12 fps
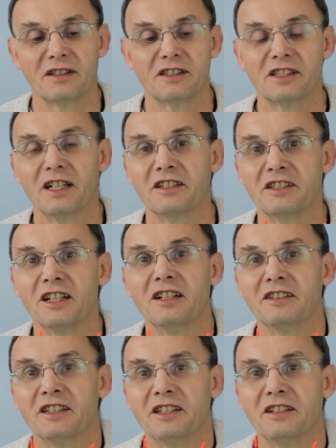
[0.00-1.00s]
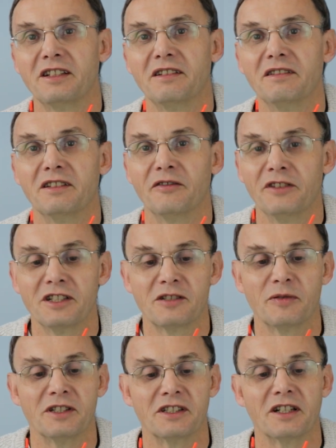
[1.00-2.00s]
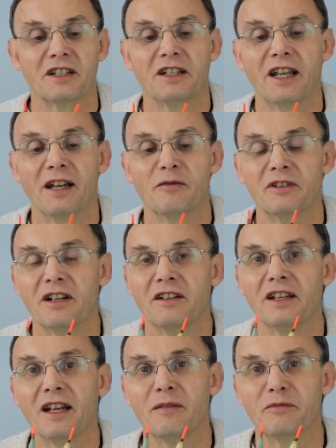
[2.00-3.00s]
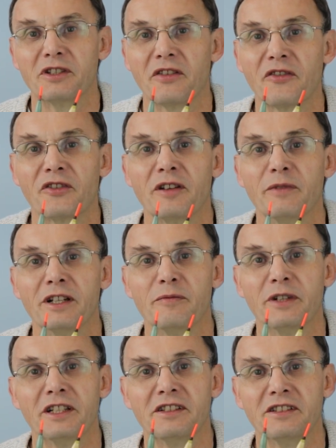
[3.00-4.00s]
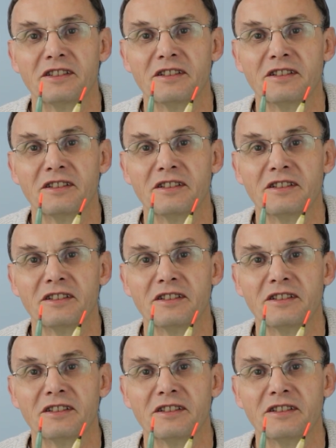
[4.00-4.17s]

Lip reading: So I started, the first ones I could get were only up to 3mm.